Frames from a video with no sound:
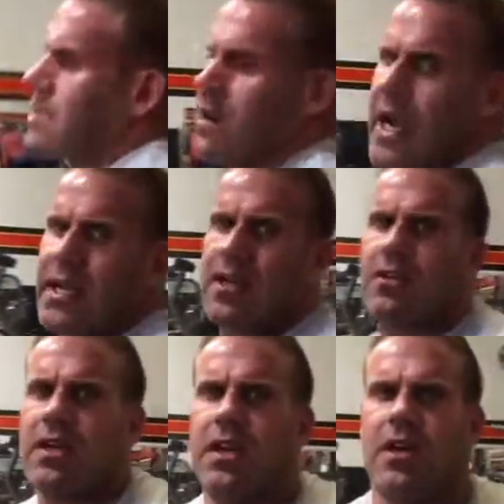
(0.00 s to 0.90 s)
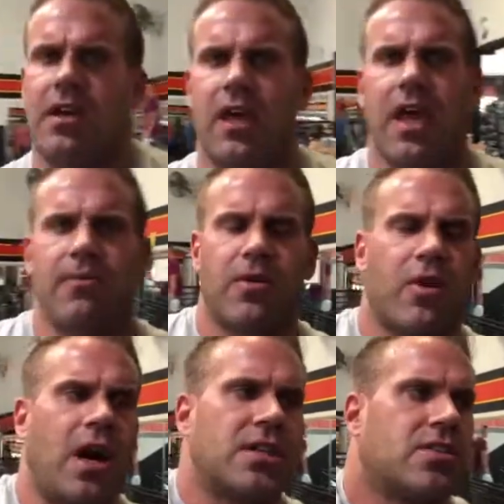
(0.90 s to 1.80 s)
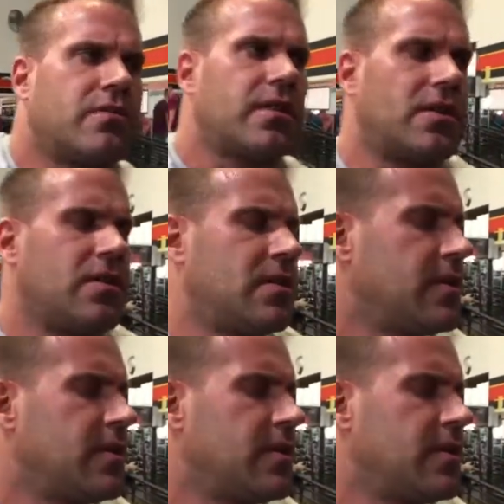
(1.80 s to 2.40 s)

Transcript: so ideally cable crossover.